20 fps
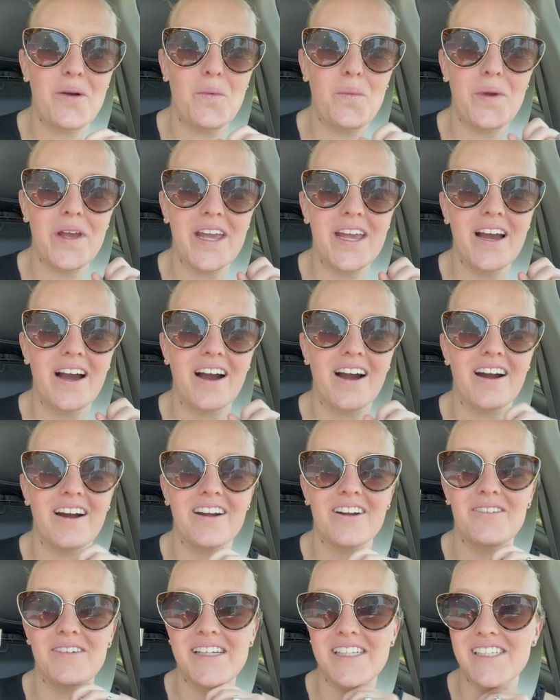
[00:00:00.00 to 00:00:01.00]
We are
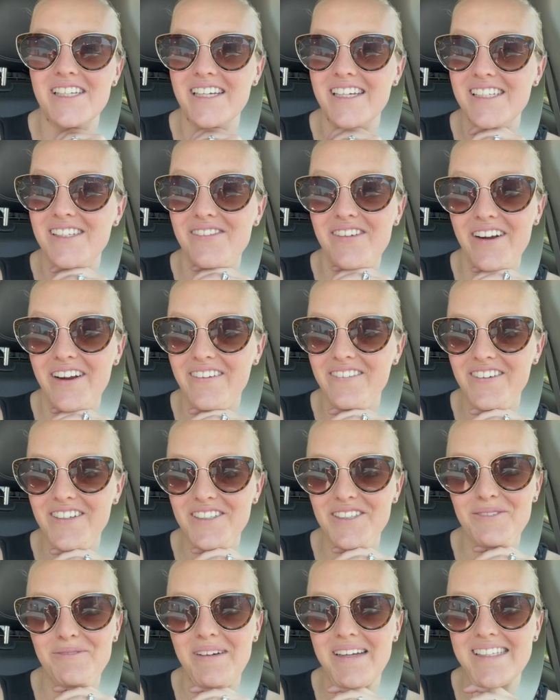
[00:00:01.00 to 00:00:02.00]
going to his very
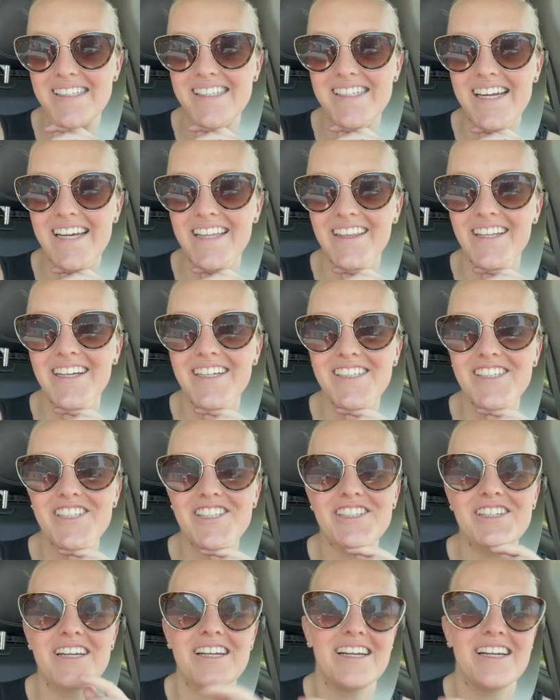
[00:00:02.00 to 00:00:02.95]
first Wednesday lunch.